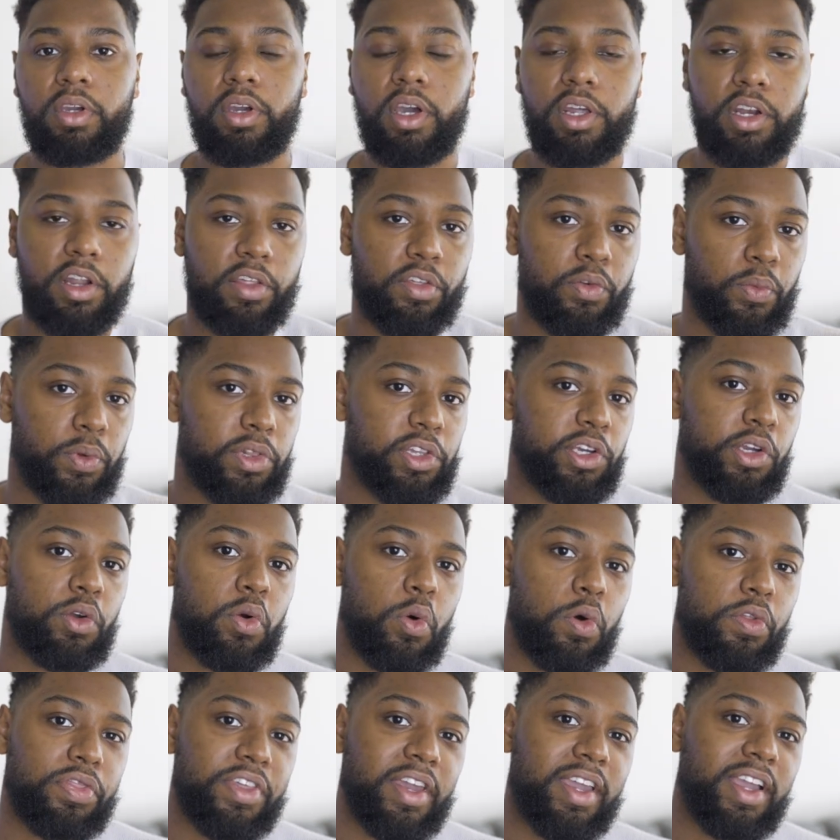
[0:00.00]
Another really
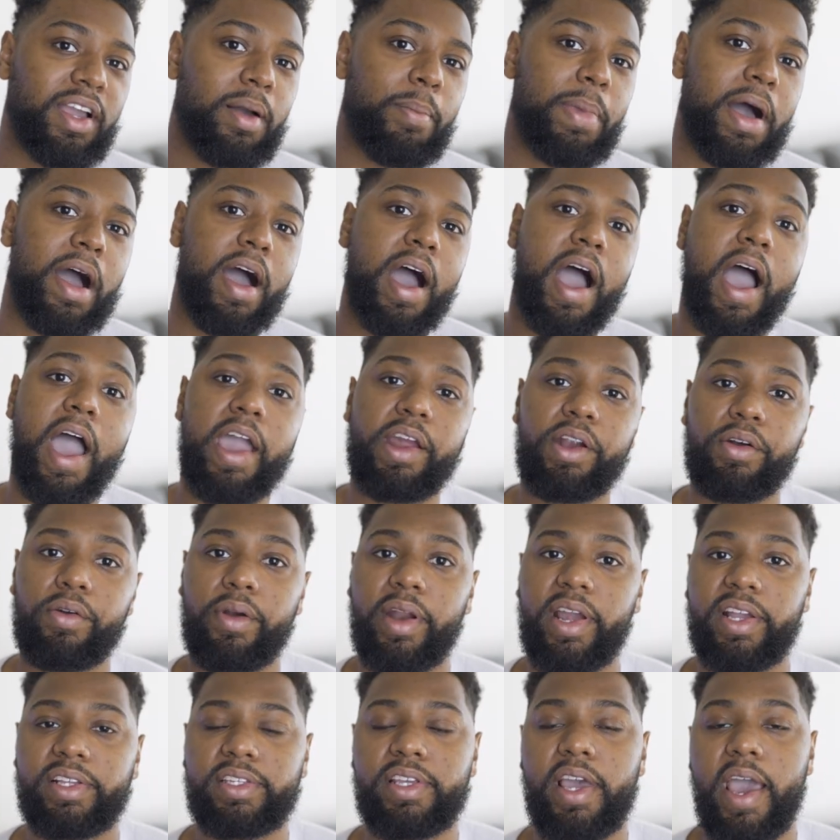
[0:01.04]
cool thing about
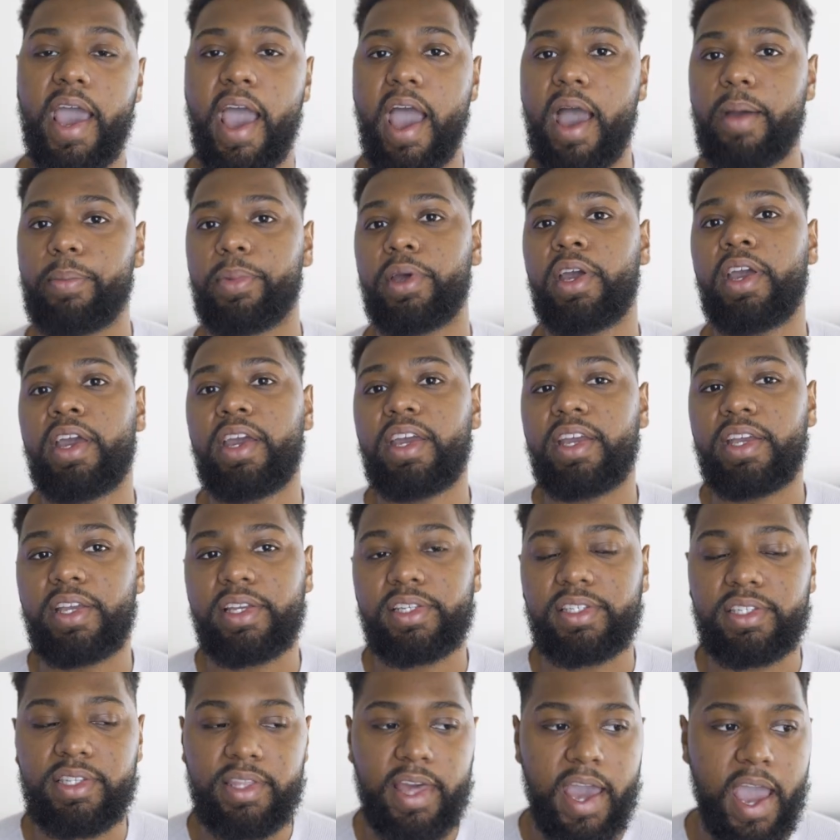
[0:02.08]
HireRect app
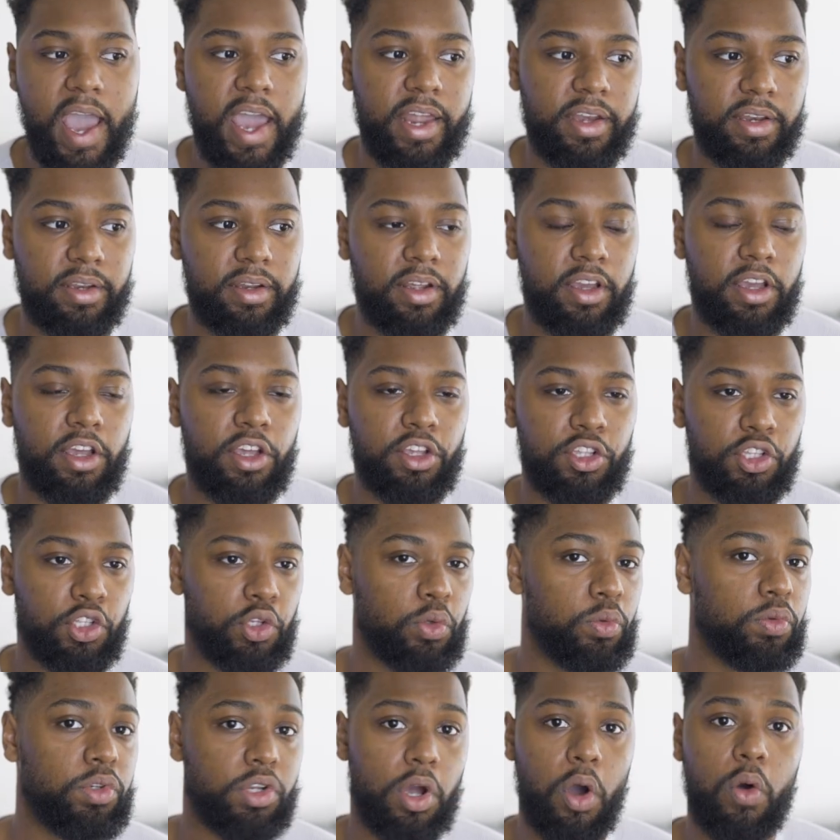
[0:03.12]
is that
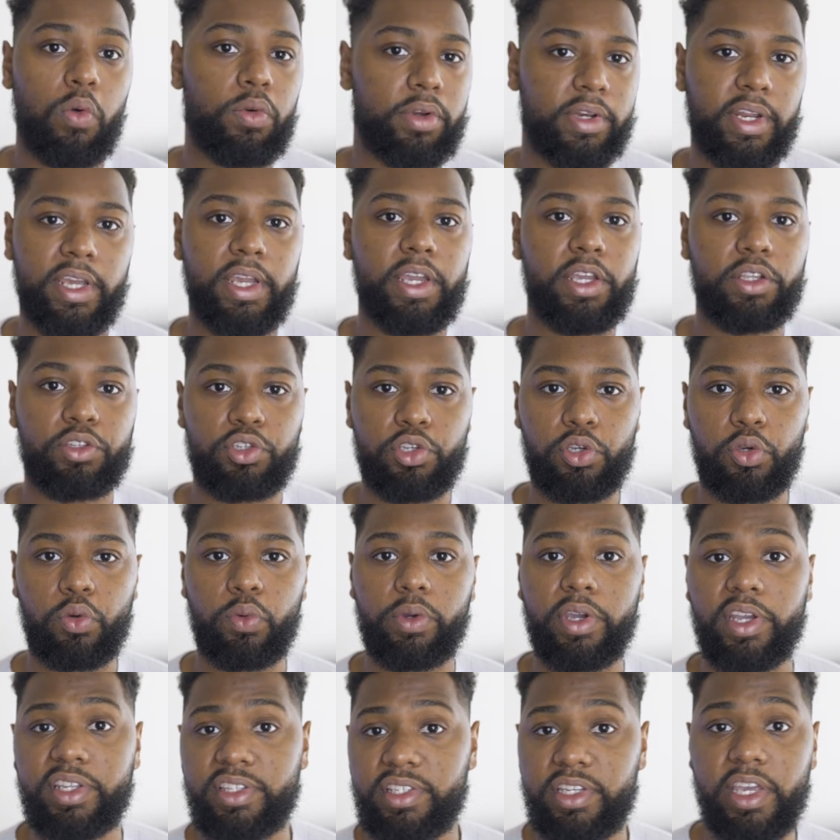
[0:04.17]
you don't need to
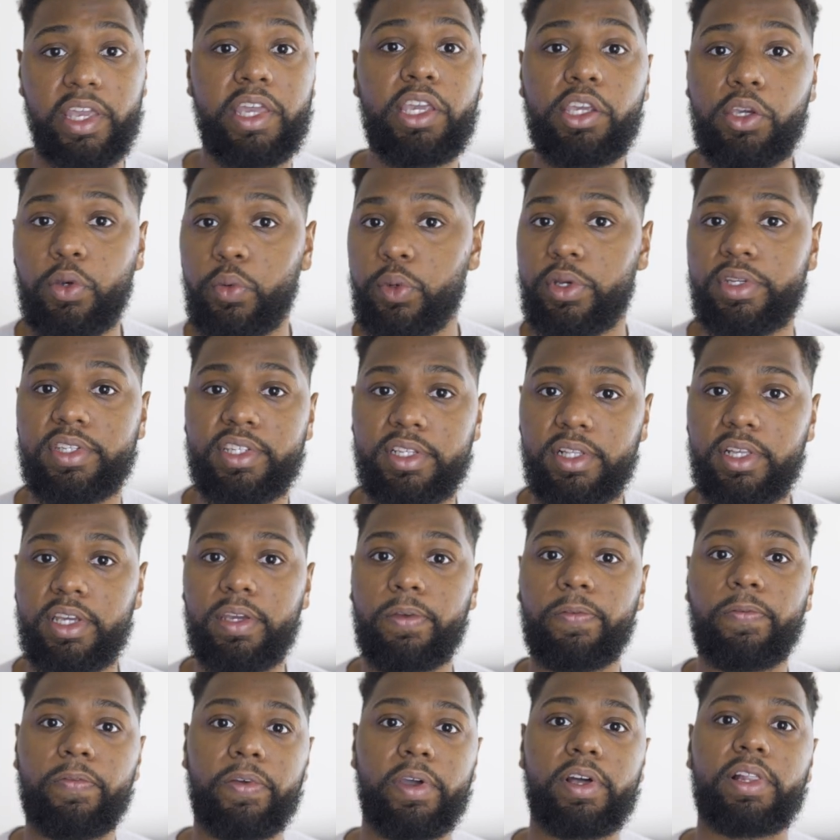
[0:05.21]
continuously
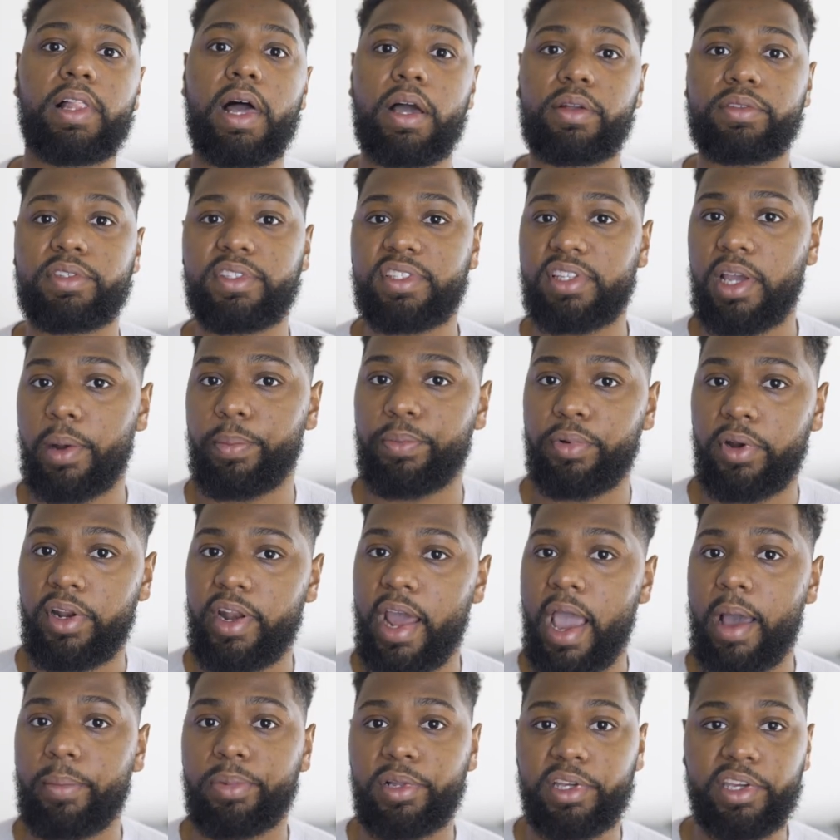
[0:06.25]
fill out separate
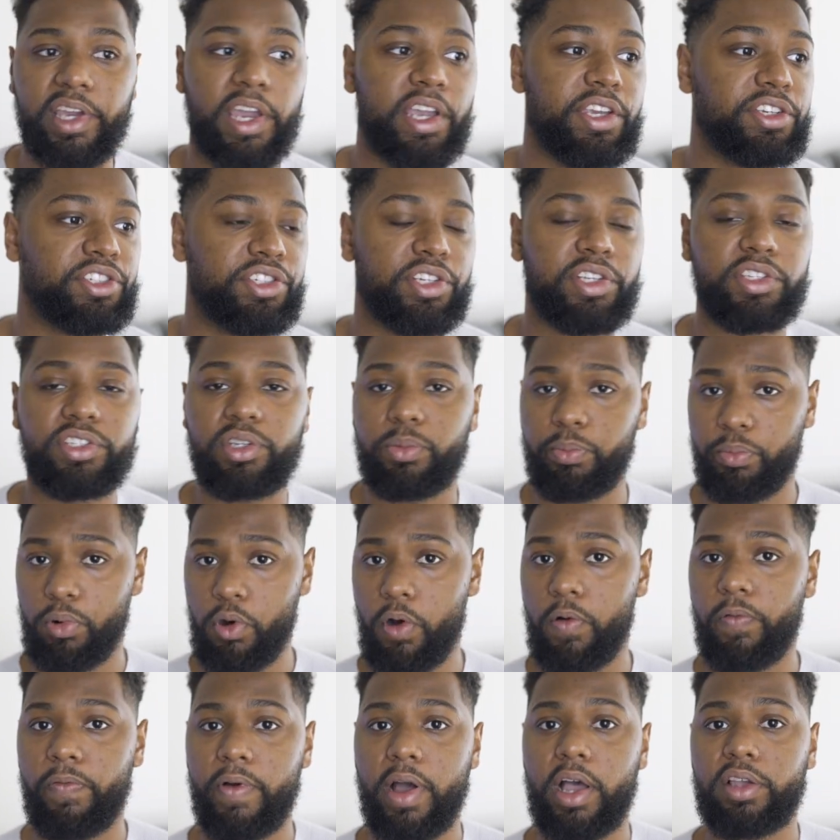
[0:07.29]
applications and
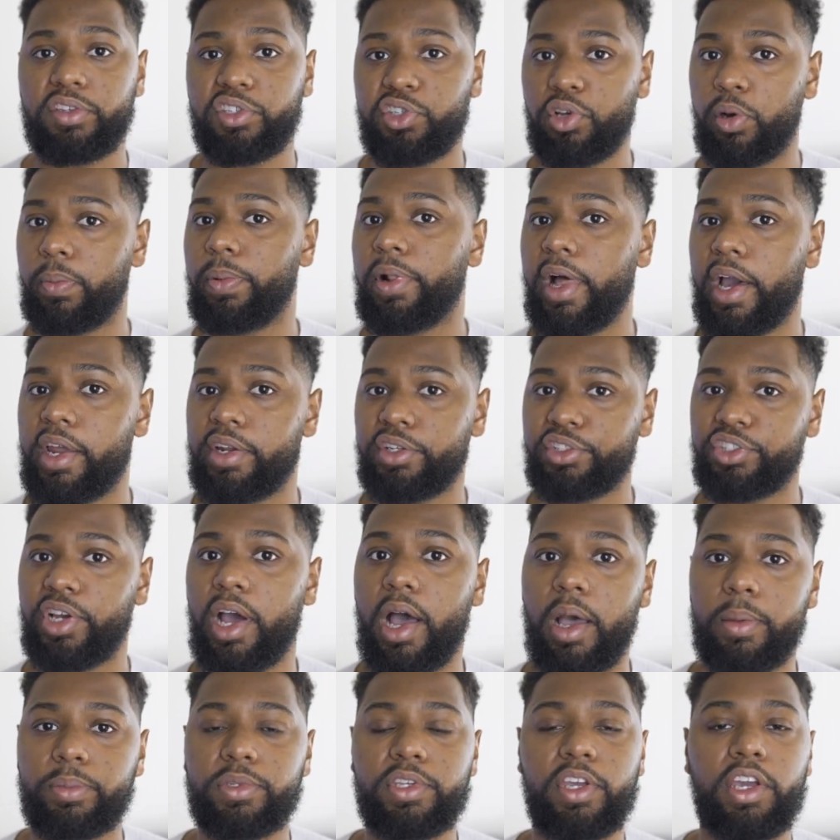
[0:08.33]
profiles to apply to
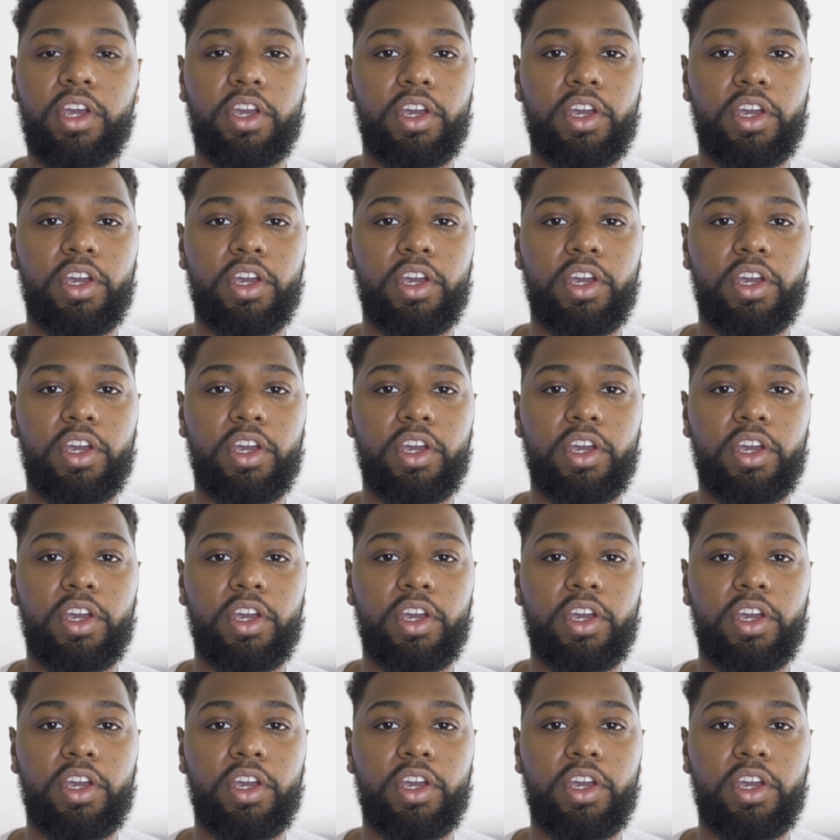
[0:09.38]
jobs.